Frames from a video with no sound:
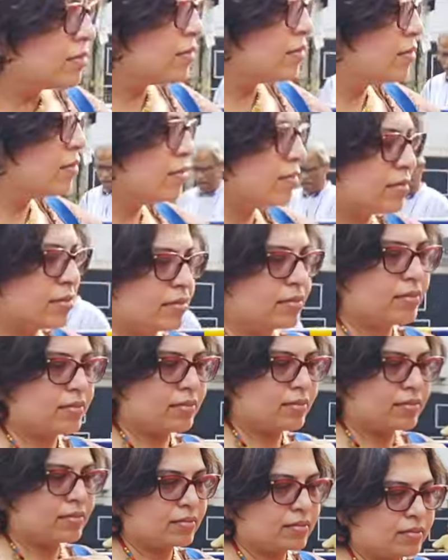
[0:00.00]

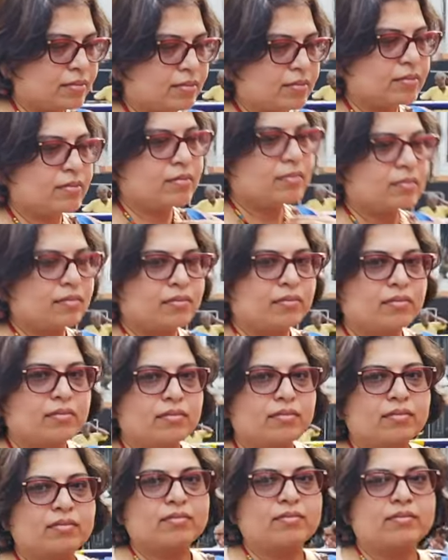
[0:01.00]

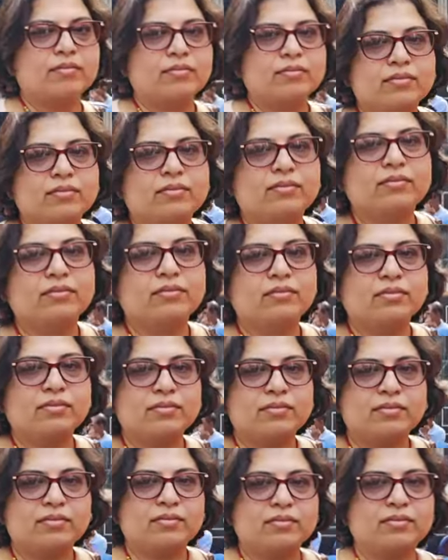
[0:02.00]

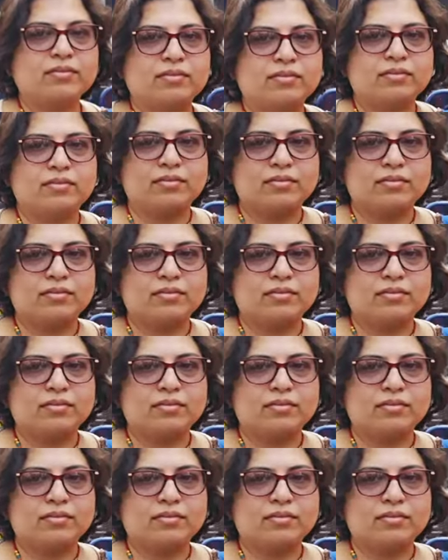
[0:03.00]
The person shown says nothing.